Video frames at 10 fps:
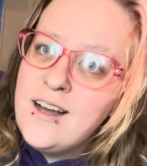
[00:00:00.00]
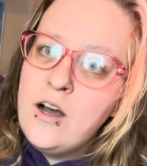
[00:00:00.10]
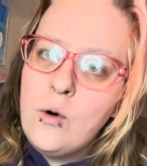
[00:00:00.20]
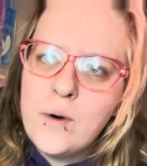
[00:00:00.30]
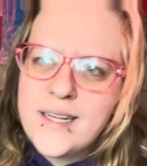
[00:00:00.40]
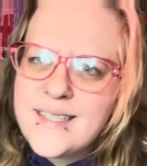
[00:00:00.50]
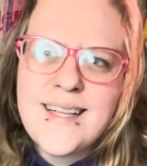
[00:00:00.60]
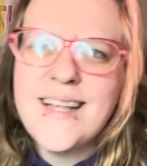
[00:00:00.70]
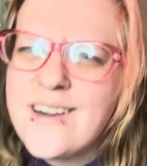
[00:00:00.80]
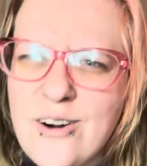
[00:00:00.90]
what is a
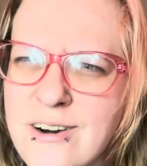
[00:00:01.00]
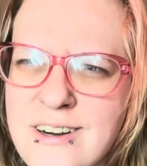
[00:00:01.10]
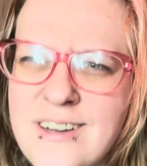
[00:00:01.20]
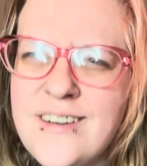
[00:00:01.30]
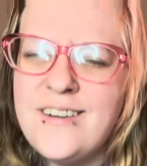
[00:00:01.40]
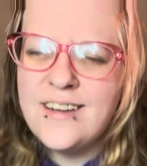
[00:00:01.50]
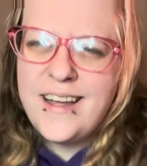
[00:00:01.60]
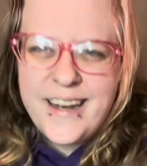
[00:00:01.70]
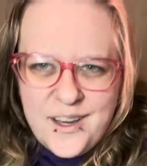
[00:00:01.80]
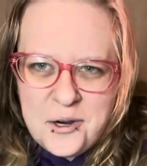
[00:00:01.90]
little?
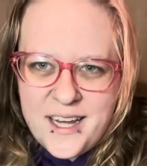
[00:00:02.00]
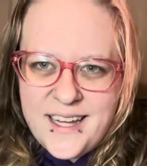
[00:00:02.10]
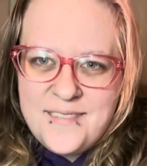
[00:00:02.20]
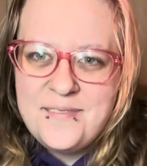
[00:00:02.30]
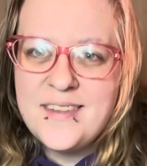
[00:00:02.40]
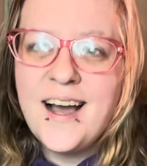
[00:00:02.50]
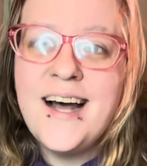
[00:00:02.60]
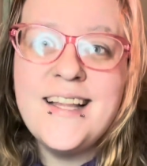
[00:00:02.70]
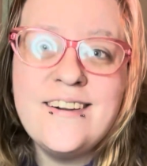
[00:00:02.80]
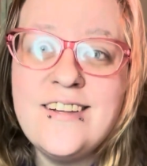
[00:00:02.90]
Anyway, a
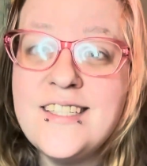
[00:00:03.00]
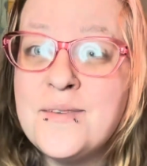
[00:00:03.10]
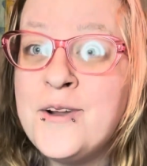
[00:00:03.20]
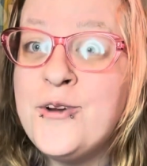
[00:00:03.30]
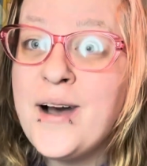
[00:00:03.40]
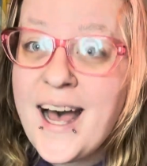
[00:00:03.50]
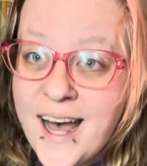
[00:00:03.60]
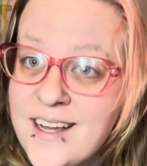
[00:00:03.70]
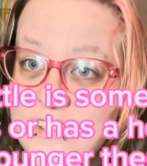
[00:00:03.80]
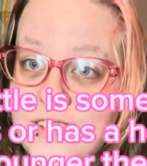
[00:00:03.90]
little is someone who
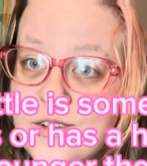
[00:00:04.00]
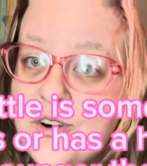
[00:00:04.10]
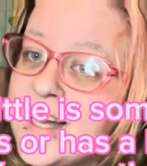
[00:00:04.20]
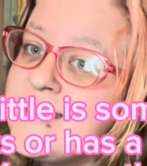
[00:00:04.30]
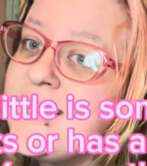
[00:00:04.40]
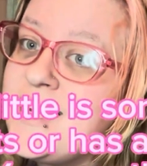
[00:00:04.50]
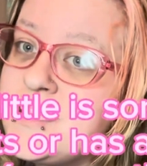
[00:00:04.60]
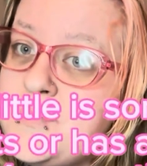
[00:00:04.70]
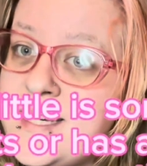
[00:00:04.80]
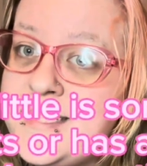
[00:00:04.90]
acts or has a
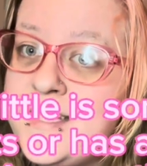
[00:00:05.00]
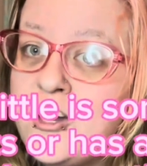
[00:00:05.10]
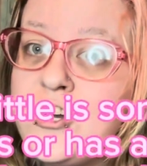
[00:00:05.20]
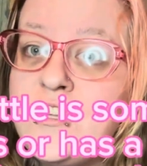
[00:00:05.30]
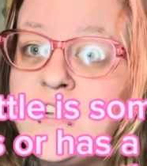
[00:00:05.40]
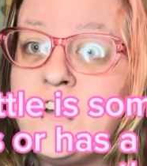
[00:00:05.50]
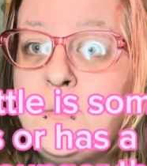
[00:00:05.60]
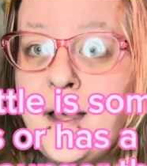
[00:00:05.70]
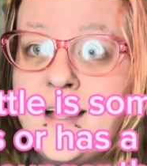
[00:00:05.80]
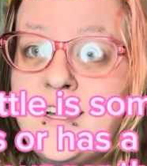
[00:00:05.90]
headspace younger than their
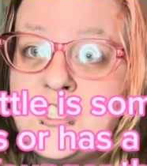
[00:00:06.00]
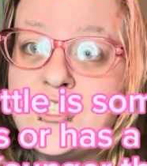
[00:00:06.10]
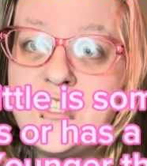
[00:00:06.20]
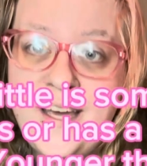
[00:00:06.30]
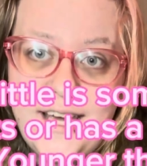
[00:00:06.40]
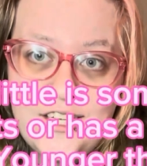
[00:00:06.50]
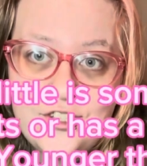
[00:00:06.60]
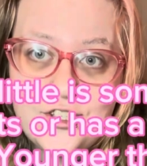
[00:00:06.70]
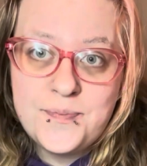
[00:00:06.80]
biological age.